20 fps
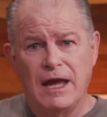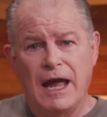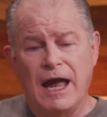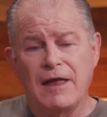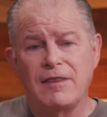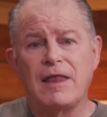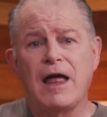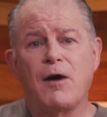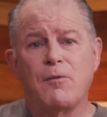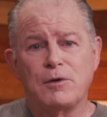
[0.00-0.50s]

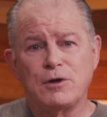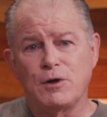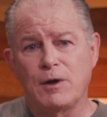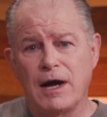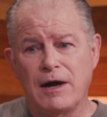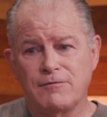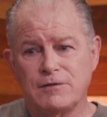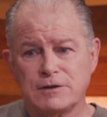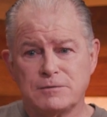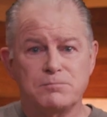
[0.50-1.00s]
And now what you
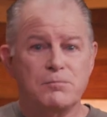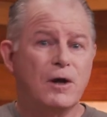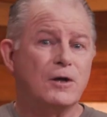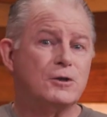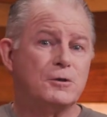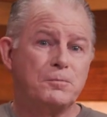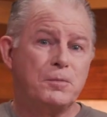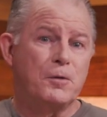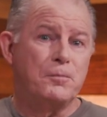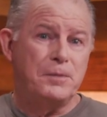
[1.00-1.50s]
have is
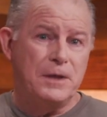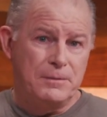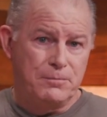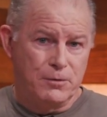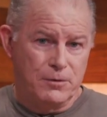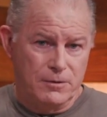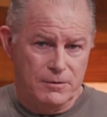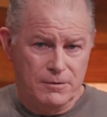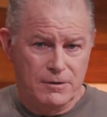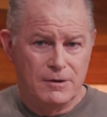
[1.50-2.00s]
multiple
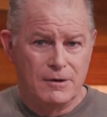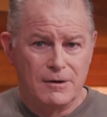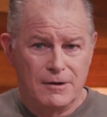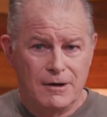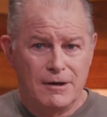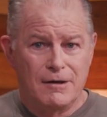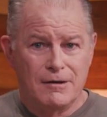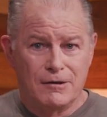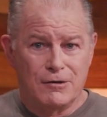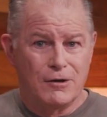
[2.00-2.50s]
people
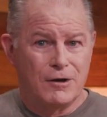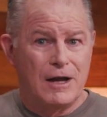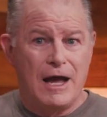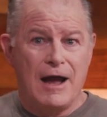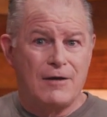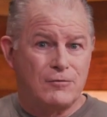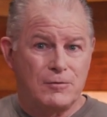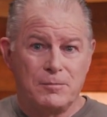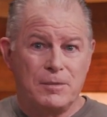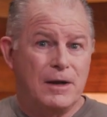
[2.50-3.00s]
going to
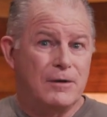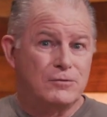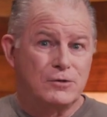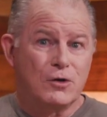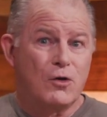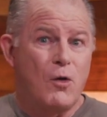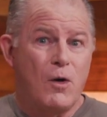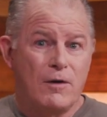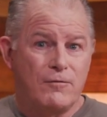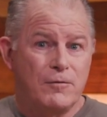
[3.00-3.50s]
have to be able to
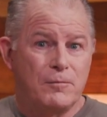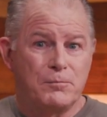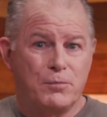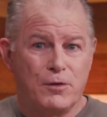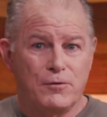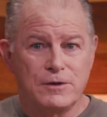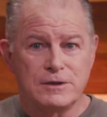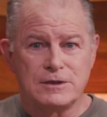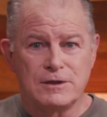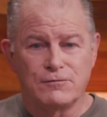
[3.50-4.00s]
go off and
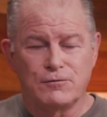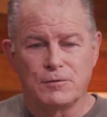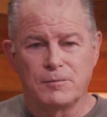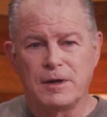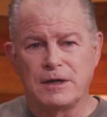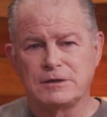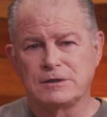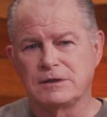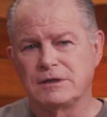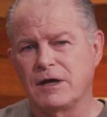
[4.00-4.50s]
pull this
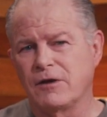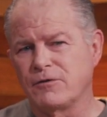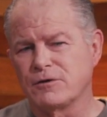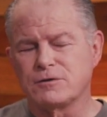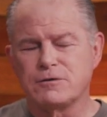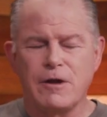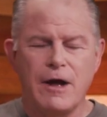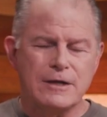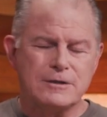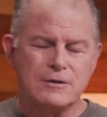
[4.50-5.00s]
information. Now,
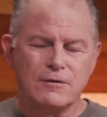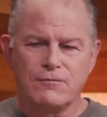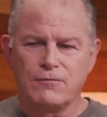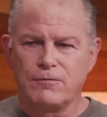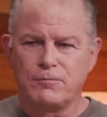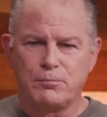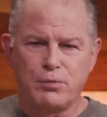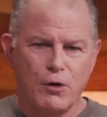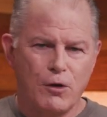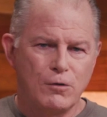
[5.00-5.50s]
there's lots
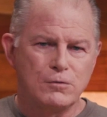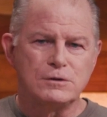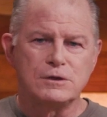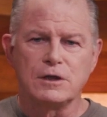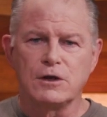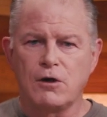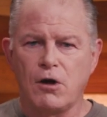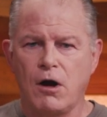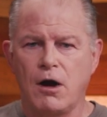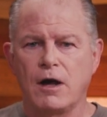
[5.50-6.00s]
of pros
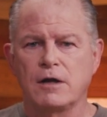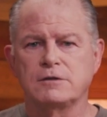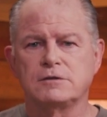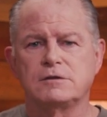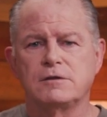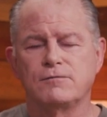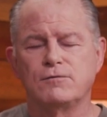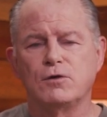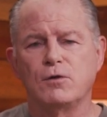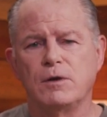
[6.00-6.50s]
and
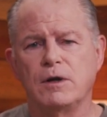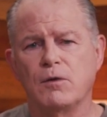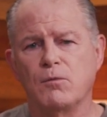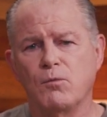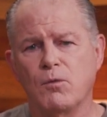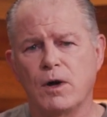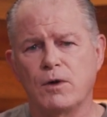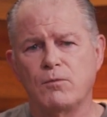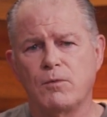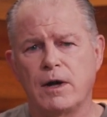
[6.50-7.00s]
cons of doing it
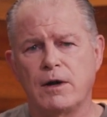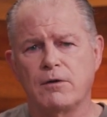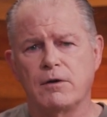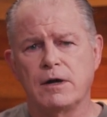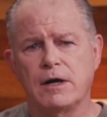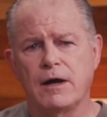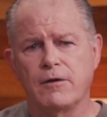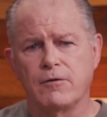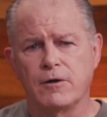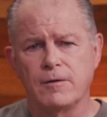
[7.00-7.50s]
one way or
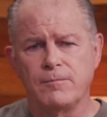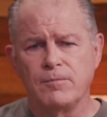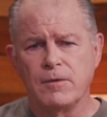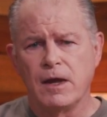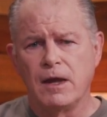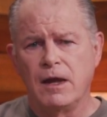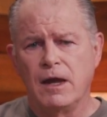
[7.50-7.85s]
another.